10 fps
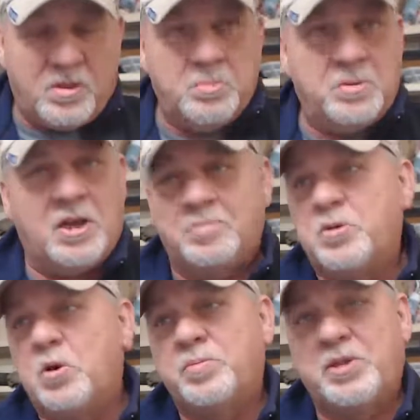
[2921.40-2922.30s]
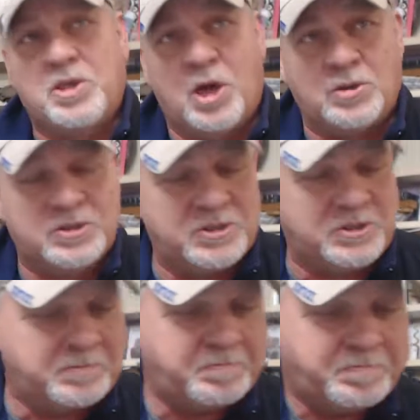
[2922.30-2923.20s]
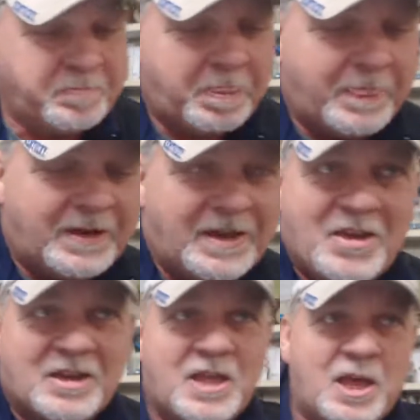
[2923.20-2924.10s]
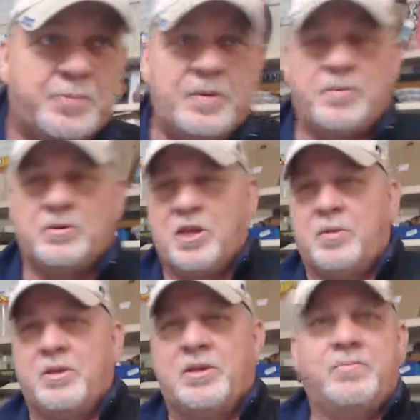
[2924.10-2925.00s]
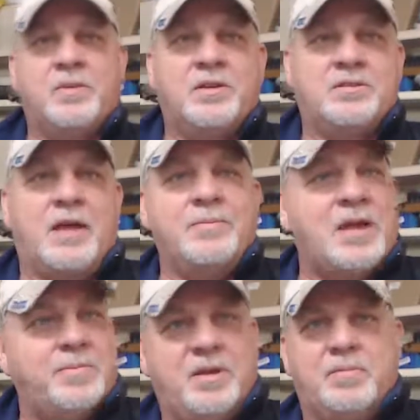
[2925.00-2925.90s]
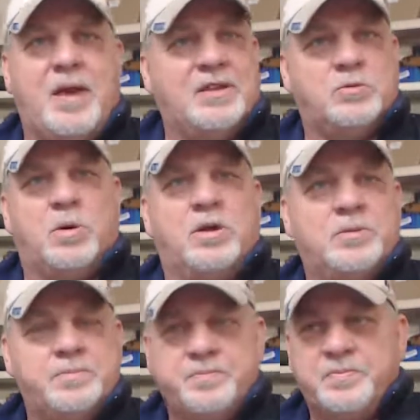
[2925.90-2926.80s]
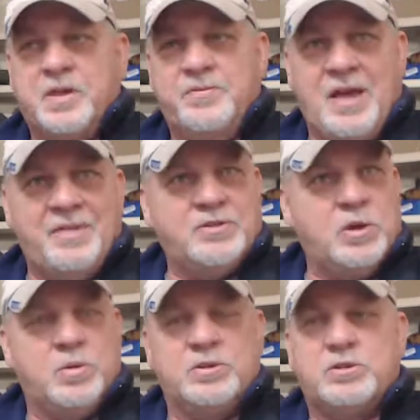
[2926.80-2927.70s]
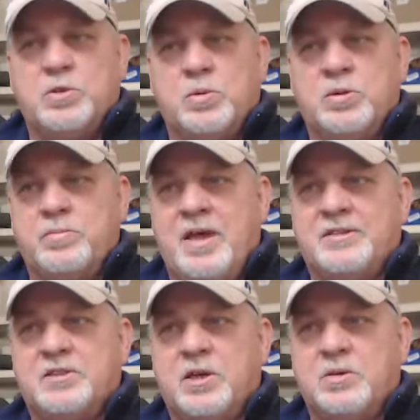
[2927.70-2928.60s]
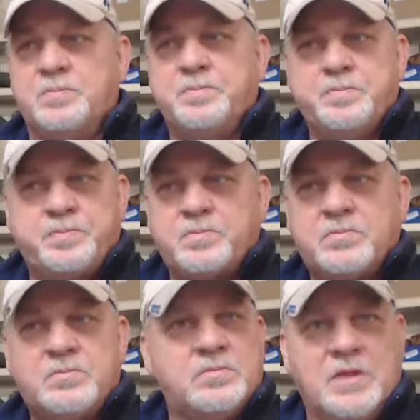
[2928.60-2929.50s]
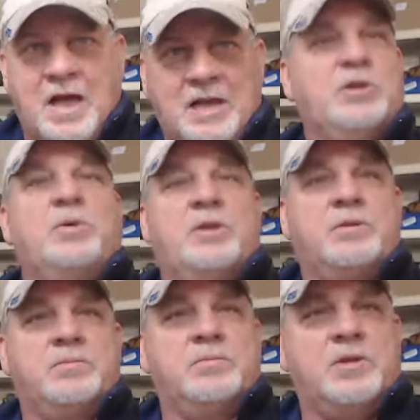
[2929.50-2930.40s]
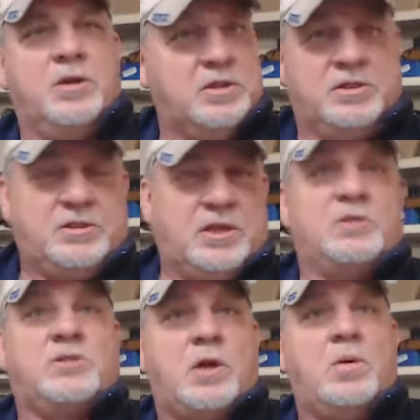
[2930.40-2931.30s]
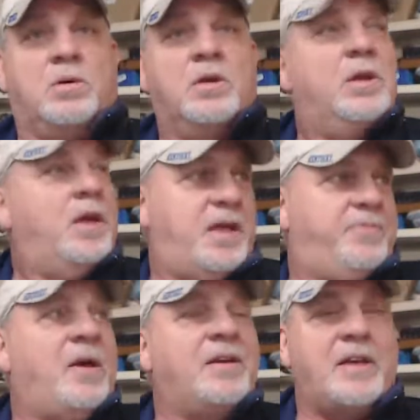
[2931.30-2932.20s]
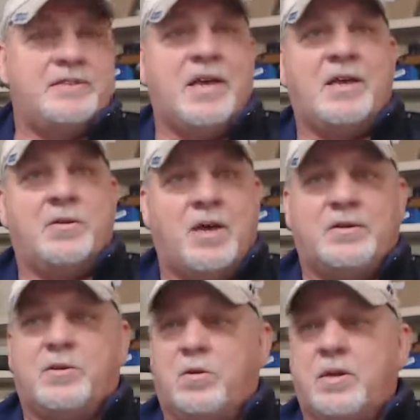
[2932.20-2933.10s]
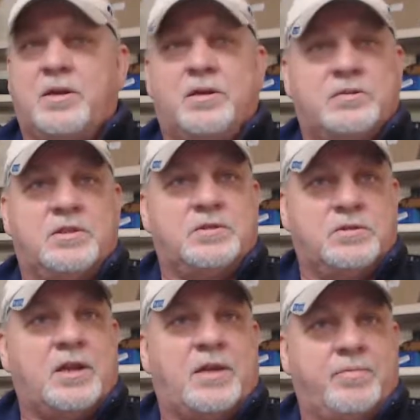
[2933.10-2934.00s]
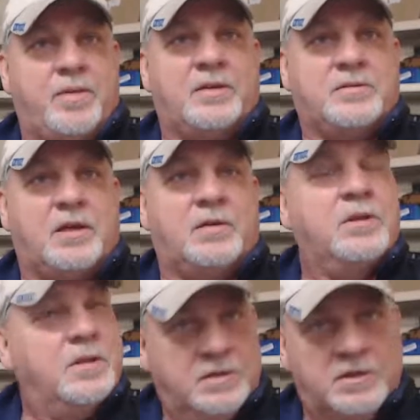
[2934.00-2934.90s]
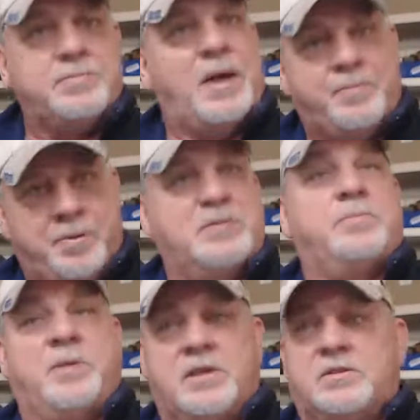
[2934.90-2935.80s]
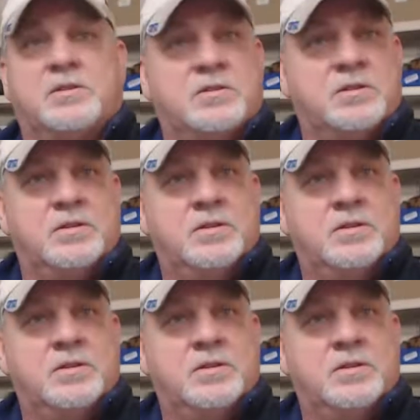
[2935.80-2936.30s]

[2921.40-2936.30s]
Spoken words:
But I'm going to be cautious. And I've had a lot of people tell me, because I'm not a big mask wearer, if I have to go in the store with a mask on, I'll do it, because it's their store. Hey, if I got a sign on my door right there that says you got to have a mask on, this is my place of business.